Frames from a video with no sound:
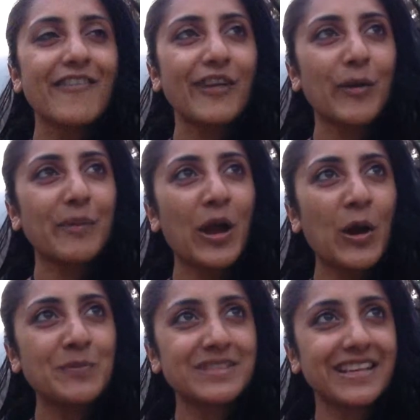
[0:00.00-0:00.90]
Felt a bit
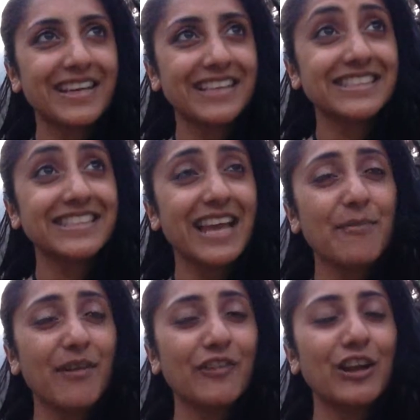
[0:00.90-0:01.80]
homesick yesterday,
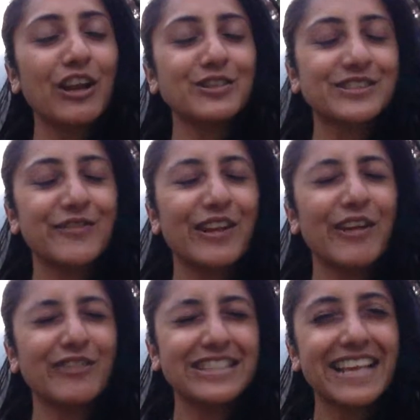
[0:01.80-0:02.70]
but I've got lots of
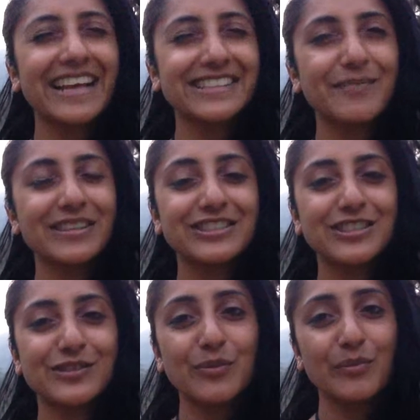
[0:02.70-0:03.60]
lovely text
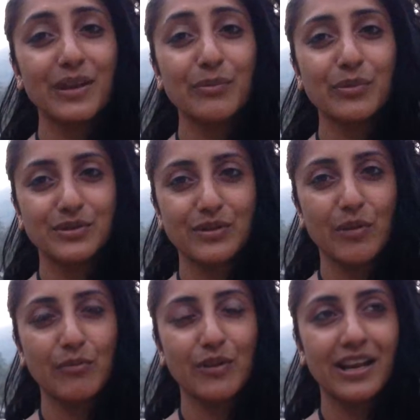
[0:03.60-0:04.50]
messages from people, so
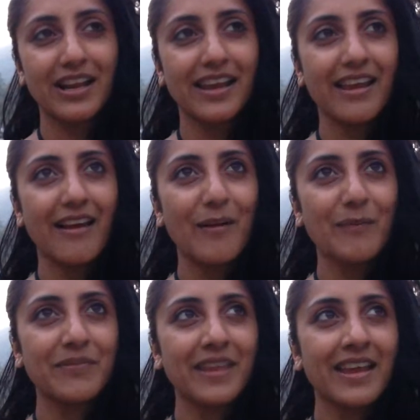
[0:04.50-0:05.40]
I'm really
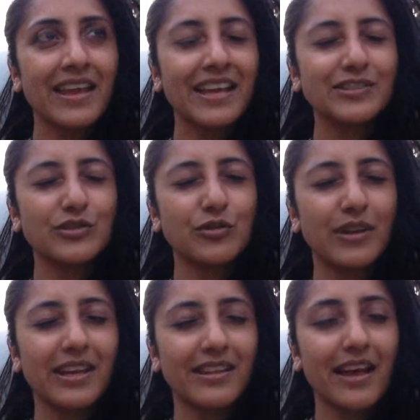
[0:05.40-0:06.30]

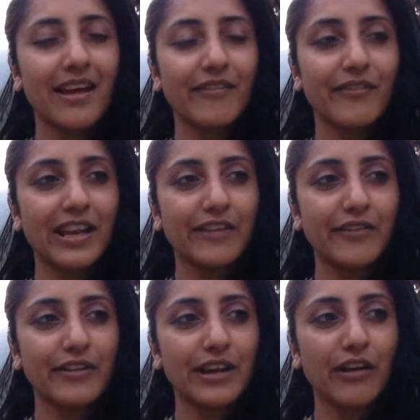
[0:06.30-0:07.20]
enjoying that and feeling
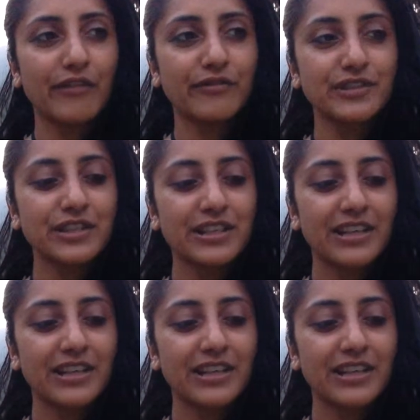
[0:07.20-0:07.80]
very loved.